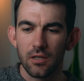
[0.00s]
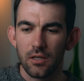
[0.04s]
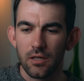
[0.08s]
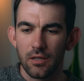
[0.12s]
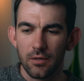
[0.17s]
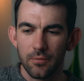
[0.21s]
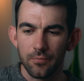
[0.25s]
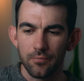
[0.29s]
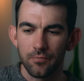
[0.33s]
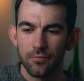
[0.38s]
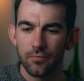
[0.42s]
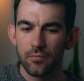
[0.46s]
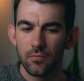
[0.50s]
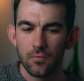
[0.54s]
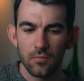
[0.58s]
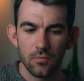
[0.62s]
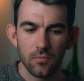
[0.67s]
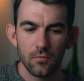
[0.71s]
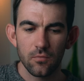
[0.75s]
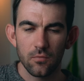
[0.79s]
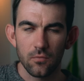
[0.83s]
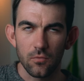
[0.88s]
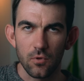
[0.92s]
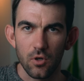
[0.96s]
um,
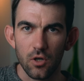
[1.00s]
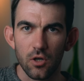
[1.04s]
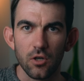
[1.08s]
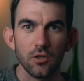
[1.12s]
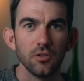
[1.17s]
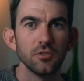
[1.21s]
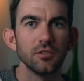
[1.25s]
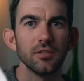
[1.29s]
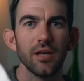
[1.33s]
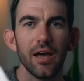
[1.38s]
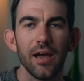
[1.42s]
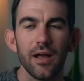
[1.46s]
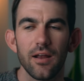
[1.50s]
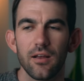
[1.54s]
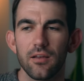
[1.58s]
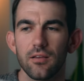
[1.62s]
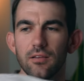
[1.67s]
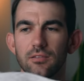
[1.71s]
Ursack.